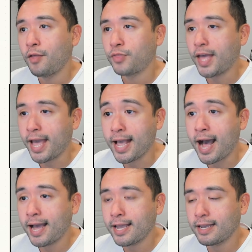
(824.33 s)
the
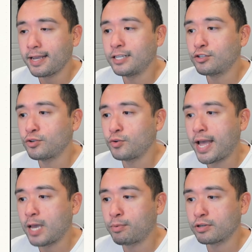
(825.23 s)
AI into
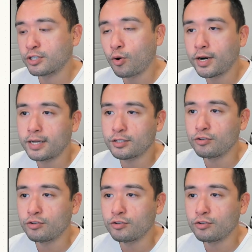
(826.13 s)
a persona